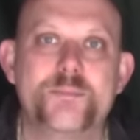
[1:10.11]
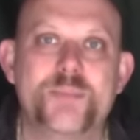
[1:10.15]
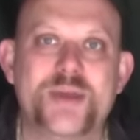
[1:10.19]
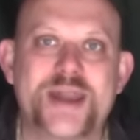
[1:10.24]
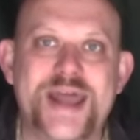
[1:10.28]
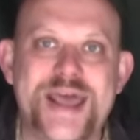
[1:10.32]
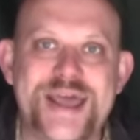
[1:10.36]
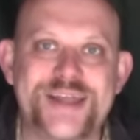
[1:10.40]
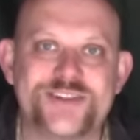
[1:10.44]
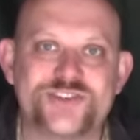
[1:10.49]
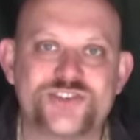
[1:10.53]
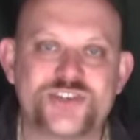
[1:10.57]
But
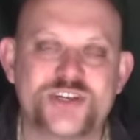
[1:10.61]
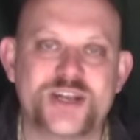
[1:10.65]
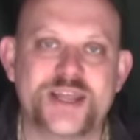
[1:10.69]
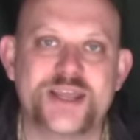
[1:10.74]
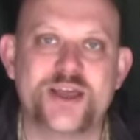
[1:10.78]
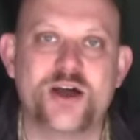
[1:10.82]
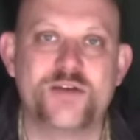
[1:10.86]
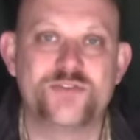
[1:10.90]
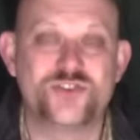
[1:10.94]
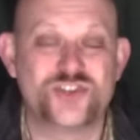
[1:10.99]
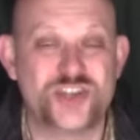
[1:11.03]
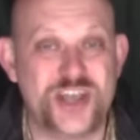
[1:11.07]

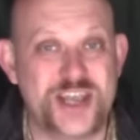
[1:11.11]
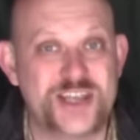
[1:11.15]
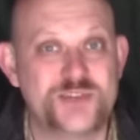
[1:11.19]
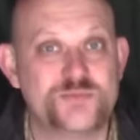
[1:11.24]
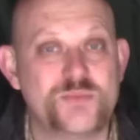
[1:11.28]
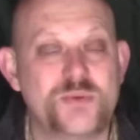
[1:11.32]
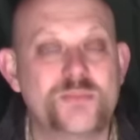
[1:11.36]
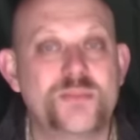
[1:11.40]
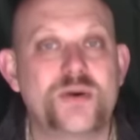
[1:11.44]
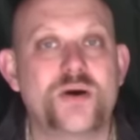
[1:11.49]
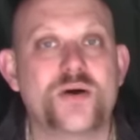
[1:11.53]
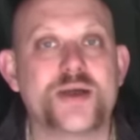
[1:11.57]
actually, I've
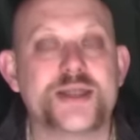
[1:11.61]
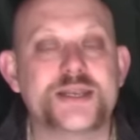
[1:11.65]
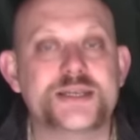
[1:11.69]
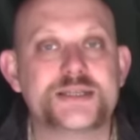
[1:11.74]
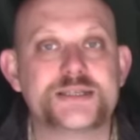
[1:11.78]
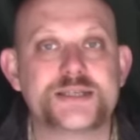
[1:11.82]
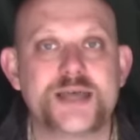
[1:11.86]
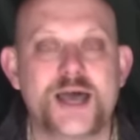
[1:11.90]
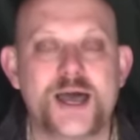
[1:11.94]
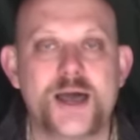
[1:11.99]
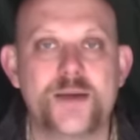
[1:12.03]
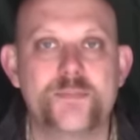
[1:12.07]
changed my
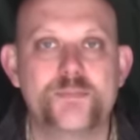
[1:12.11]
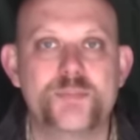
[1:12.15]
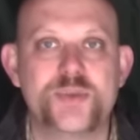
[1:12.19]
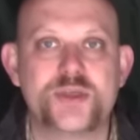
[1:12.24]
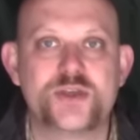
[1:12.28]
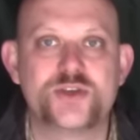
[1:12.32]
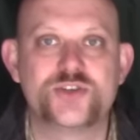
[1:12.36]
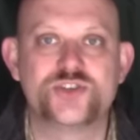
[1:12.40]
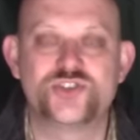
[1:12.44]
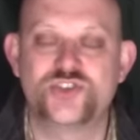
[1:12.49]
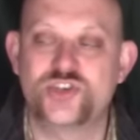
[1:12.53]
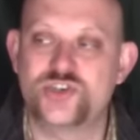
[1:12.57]
mind,
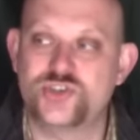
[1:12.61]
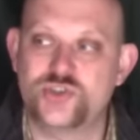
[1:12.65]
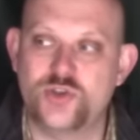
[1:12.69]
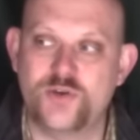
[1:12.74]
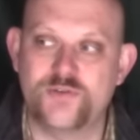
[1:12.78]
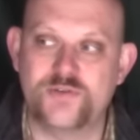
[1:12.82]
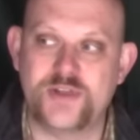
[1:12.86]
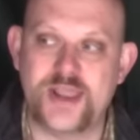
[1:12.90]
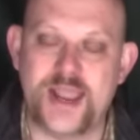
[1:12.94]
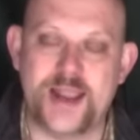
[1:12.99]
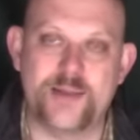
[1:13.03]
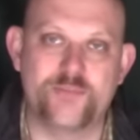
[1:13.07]
because just
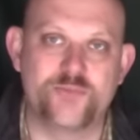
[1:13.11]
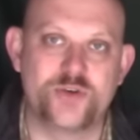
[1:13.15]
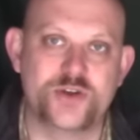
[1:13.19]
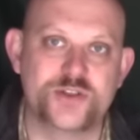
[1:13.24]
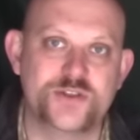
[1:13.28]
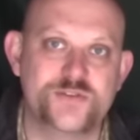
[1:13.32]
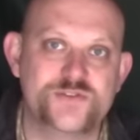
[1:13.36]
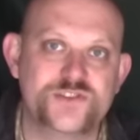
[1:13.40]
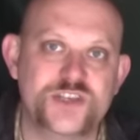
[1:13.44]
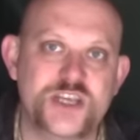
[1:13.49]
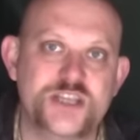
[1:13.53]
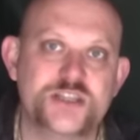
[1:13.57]
off camera,
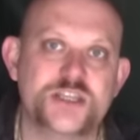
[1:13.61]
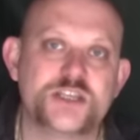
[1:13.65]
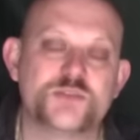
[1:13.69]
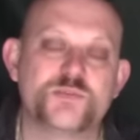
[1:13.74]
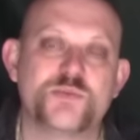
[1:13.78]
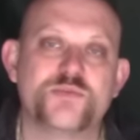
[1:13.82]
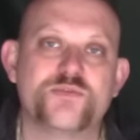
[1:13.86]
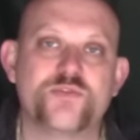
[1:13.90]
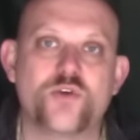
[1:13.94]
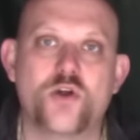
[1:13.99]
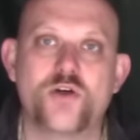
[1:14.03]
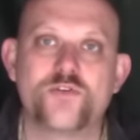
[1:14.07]
and you've seen this
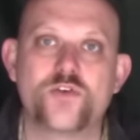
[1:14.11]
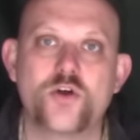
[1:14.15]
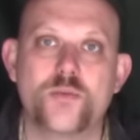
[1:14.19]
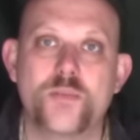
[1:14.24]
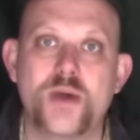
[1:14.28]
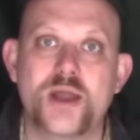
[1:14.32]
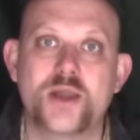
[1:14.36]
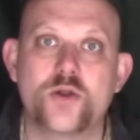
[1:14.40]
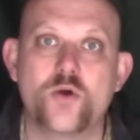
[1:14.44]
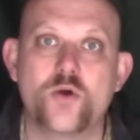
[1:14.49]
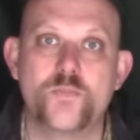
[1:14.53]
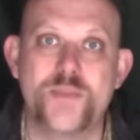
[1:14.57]
before, I've got
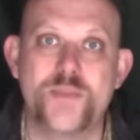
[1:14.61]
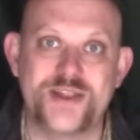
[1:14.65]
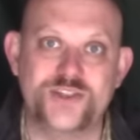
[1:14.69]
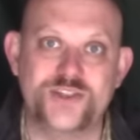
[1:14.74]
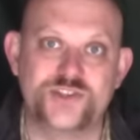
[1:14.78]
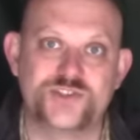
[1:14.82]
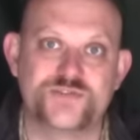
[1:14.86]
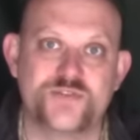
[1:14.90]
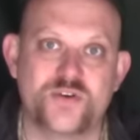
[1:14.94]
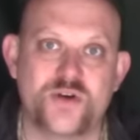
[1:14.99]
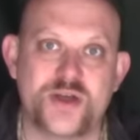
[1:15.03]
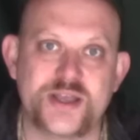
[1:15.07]
my little
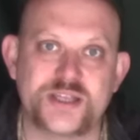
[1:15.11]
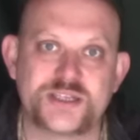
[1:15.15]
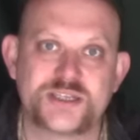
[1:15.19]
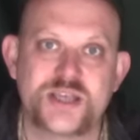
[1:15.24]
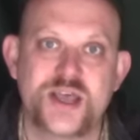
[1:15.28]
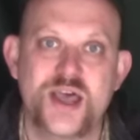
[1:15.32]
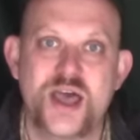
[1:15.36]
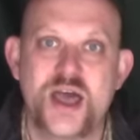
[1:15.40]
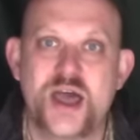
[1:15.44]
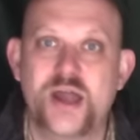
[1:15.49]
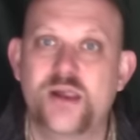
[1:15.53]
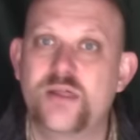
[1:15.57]
bench vise.
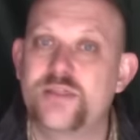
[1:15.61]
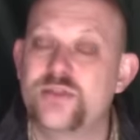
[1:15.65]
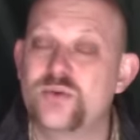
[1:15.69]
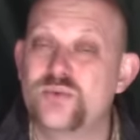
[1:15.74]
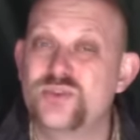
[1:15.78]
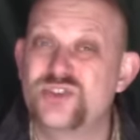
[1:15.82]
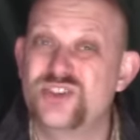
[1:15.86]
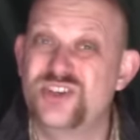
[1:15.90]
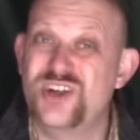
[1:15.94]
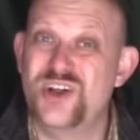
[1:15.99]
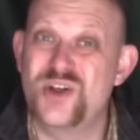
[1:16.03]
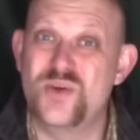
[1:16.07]
And I
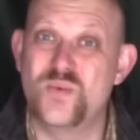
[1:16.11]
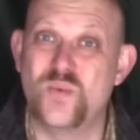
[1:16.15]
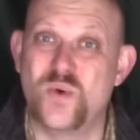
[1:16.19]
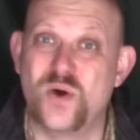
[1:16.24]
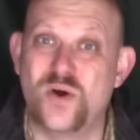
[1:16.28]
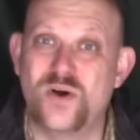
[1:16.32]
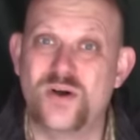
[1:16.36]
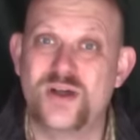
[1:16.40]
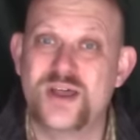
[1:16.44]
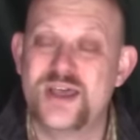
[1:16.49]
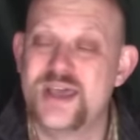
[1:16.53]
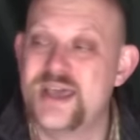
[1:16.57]
thought, you know
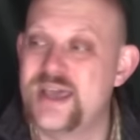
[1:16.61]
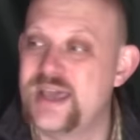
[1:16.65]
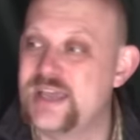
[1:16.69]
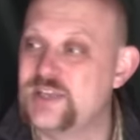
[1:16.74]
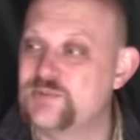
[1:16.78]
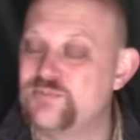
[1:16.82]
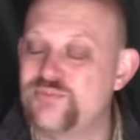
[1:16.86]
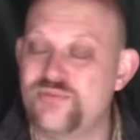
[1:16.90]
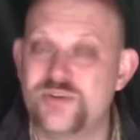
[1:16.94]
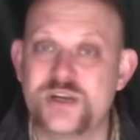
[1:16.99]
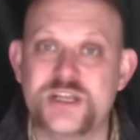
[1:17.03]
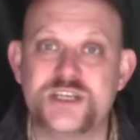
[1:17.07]
what,
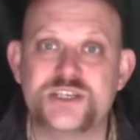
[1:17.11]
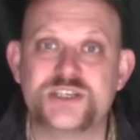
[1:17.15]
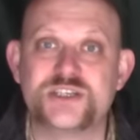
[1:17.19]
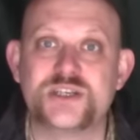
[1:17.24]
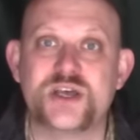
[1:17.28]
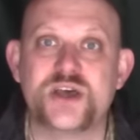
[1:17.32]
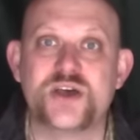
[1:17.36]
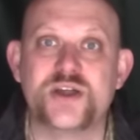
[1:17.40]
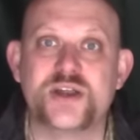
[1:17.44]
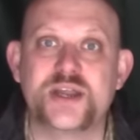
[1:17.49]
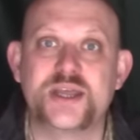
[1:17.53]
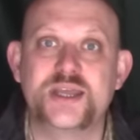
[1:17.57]
it's pretty
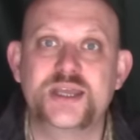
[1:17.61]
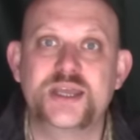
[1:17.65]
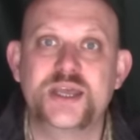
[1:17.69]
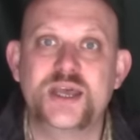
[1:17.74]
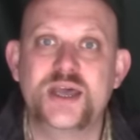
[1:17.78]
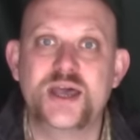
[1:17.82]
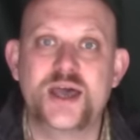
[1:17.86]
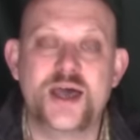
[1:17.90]
sturdy.